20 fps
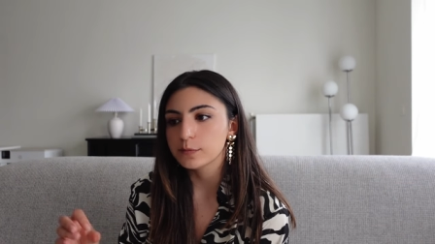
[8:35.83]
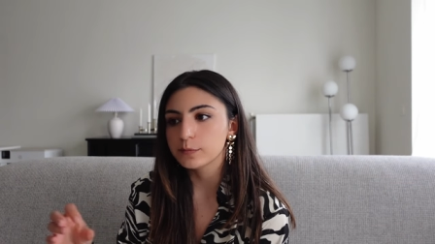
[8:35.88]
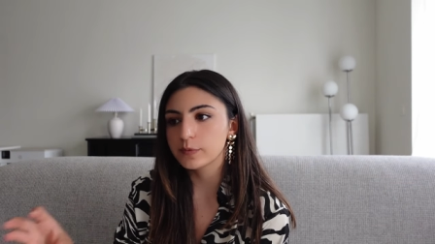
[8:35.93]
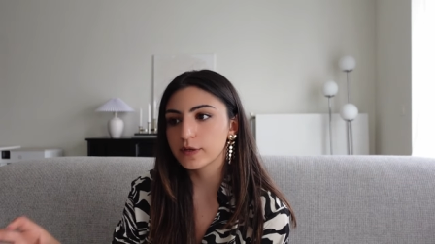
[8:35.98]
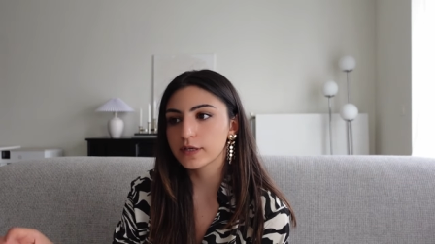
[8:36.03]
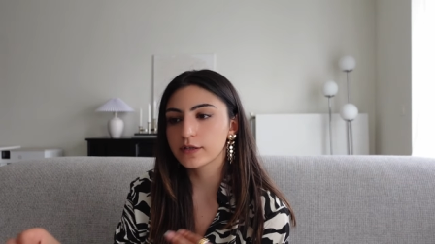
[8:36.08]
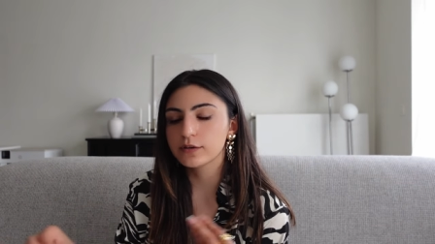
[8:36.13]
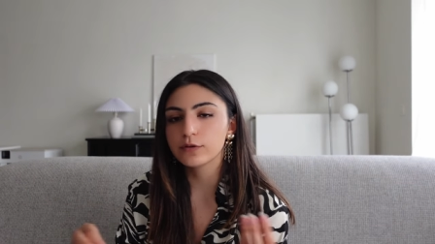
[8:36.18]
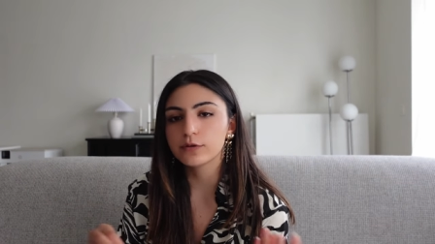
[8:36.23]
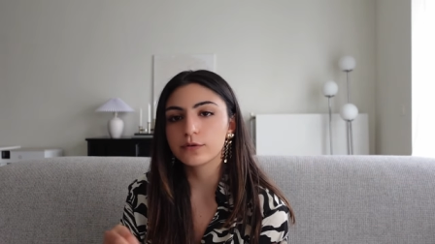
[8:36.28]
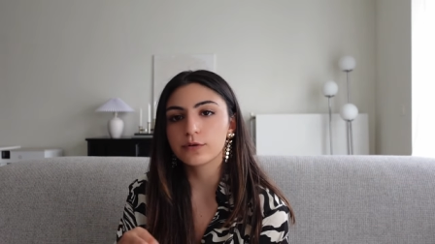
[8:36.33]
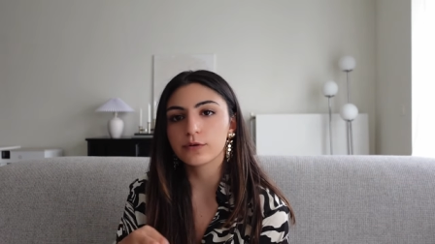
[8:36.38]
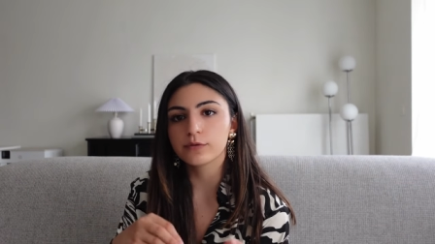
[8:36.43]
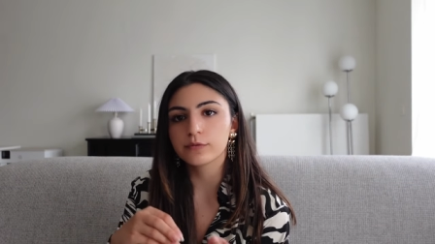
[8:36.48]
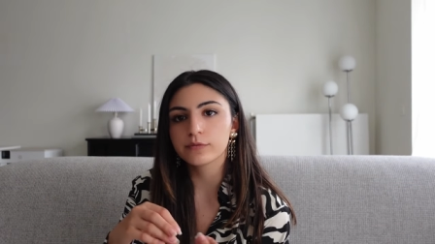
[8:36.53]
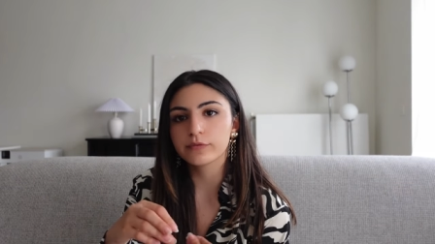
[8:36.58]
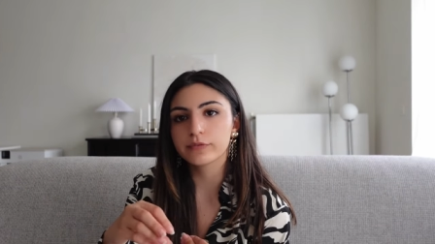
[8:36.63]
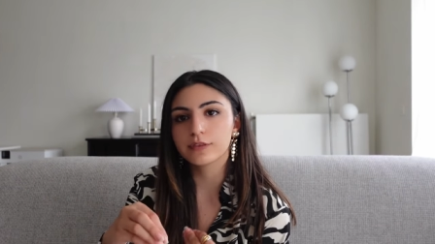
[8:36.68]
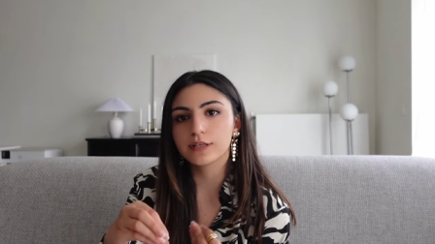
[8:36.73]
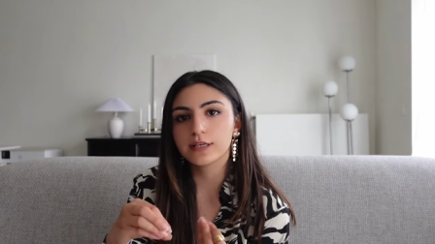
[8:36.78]
pick your
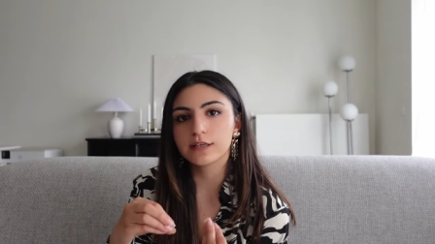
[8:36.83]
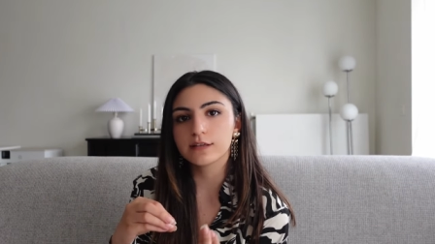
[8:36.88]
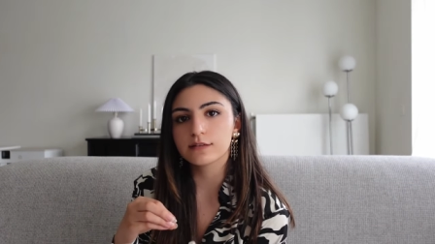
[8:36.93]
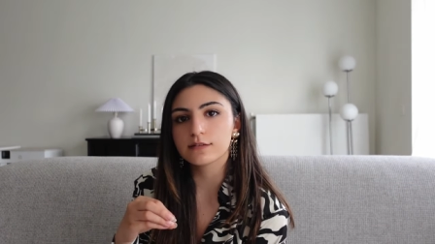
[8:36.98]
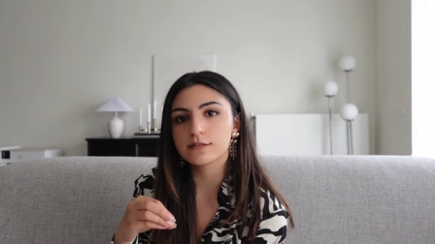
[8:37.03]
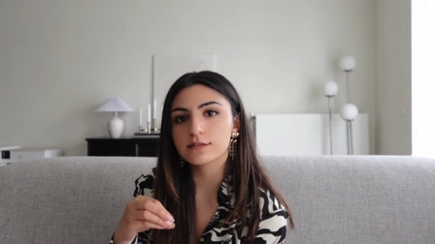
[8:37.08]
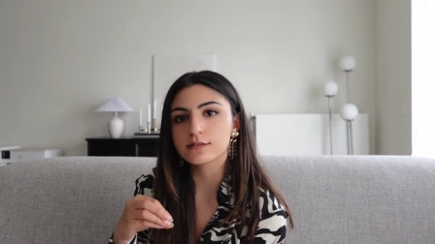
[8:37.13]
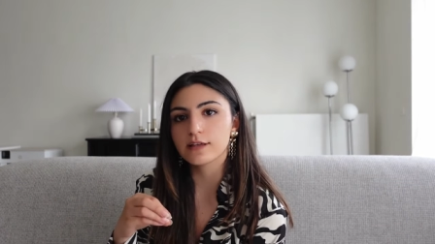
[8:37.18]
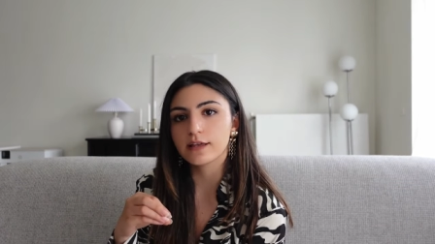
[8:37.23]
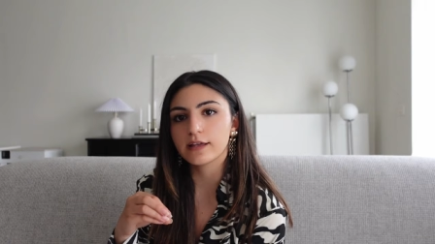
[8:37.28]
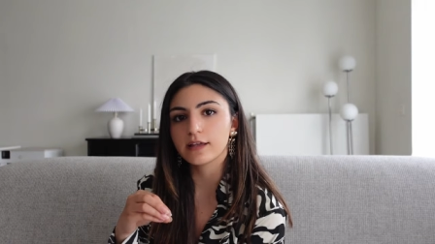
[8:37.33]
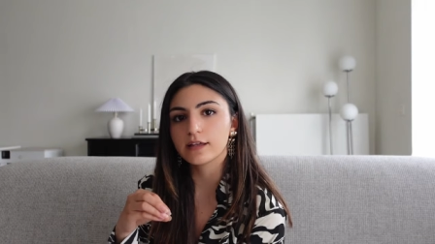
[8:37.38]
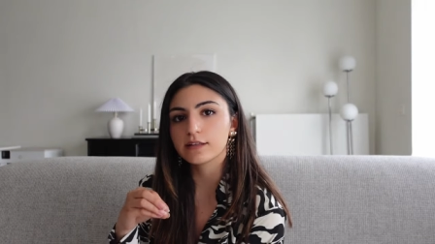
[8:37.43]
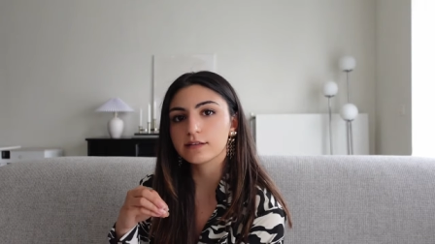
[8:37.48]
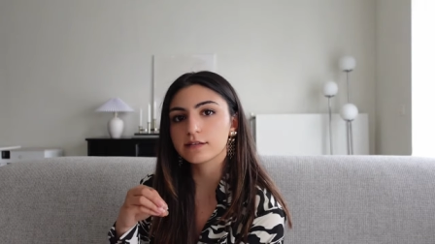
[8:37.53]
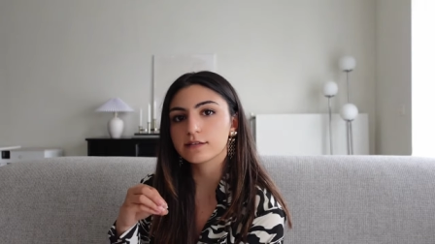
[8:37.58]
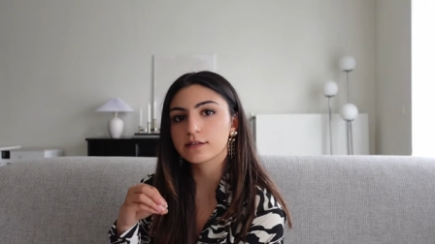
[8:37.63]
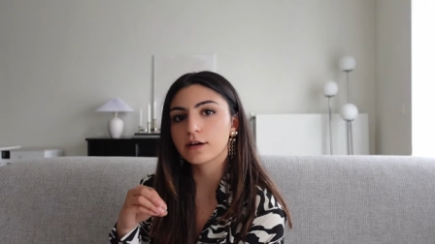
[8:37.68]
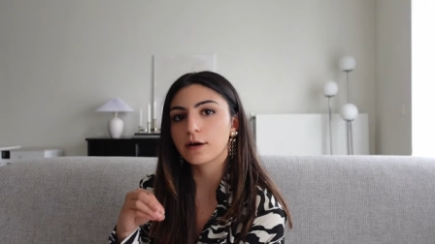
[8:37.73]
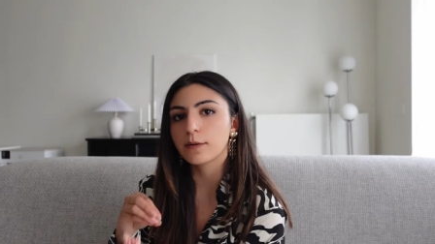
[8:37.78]
own things
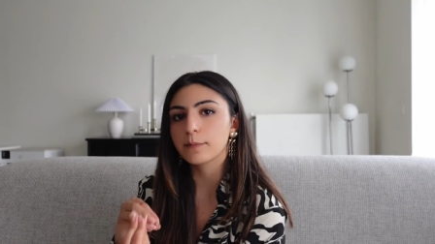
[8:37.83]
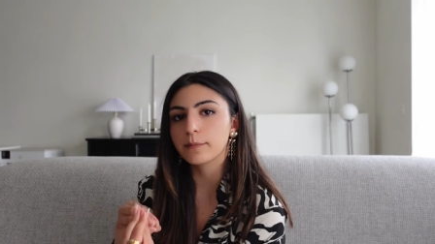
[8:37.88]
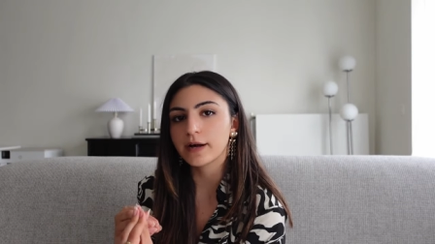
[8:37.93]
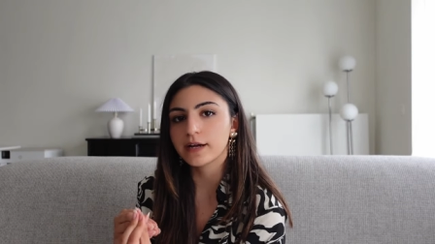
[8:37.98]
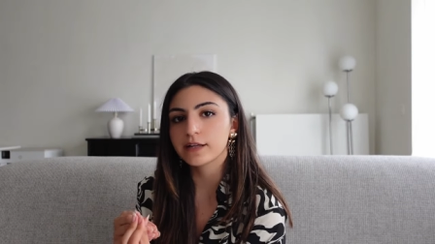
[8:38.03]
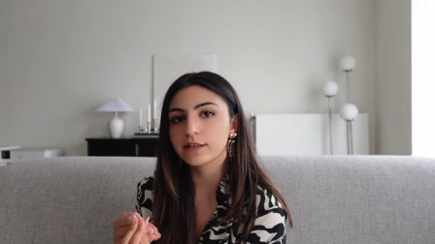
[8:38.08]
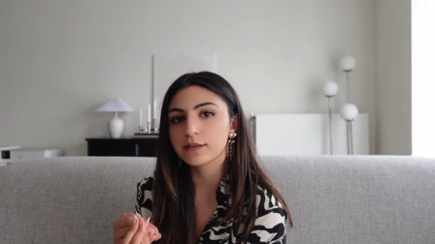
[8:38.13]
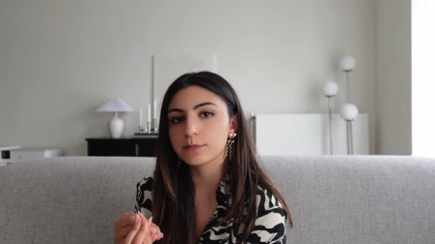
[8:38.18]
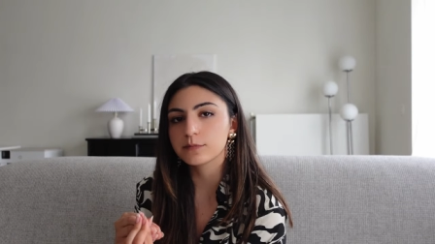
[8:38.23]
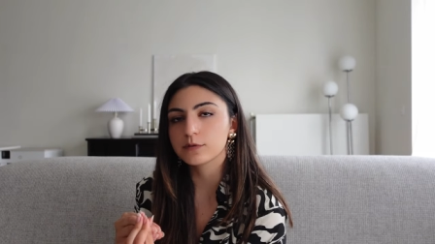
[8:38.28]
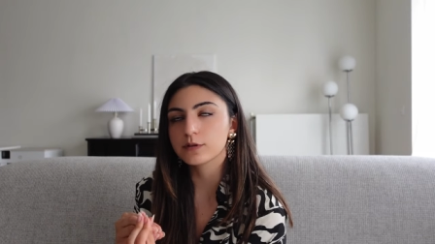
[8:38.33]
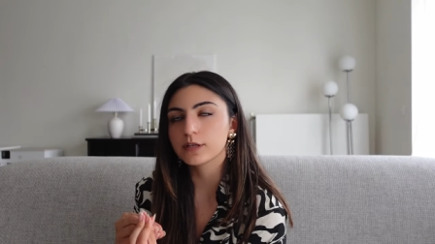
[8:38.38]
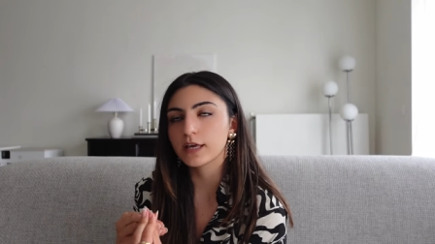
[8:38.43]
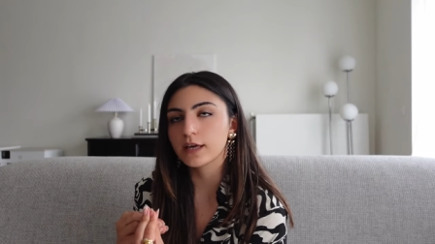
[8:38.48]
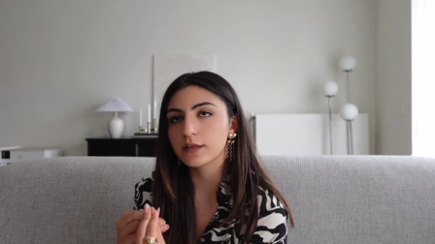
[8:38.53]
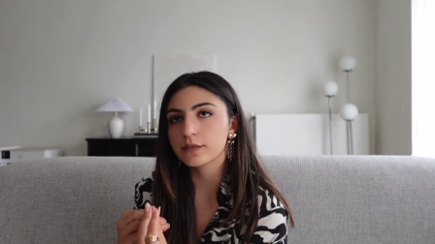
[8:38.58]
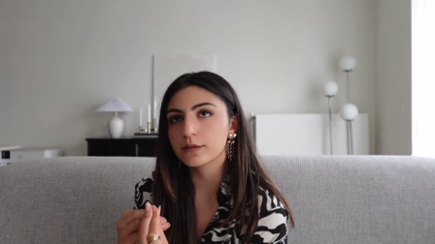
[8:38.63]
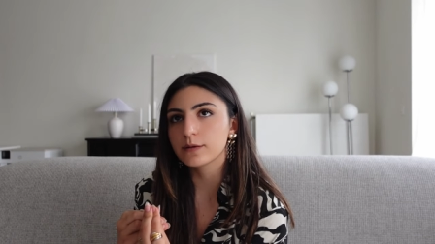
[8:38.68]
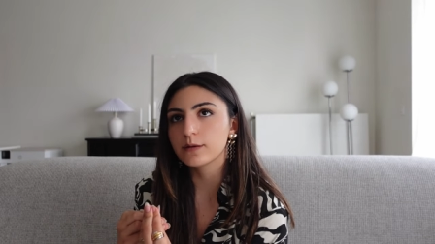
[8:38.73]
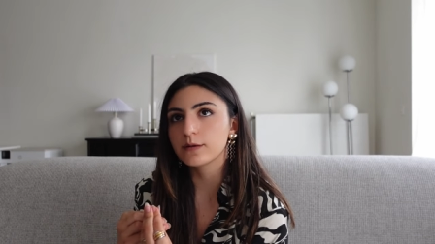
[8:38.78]
and combine them
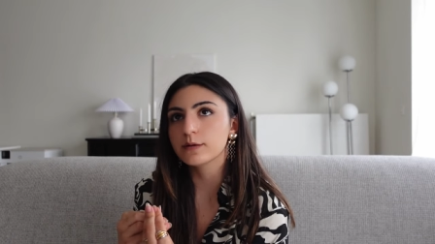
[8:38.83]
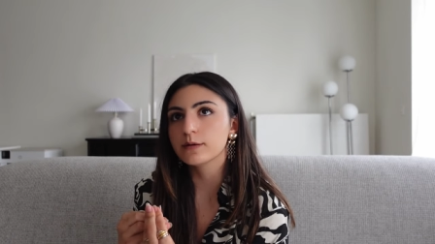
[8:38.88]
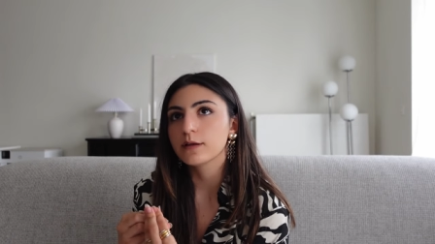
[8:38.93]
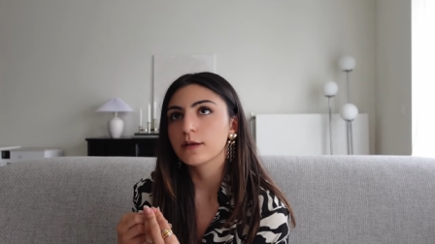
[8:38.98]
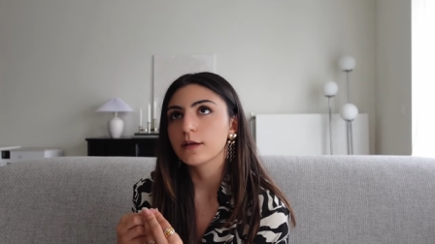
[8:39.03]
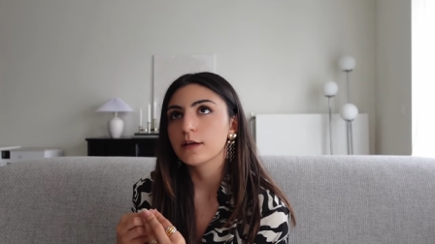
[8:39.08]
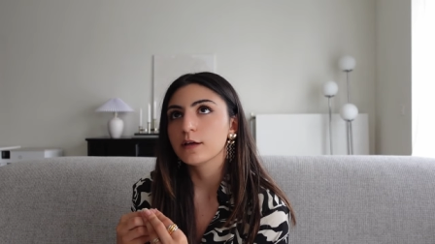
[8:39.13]
together,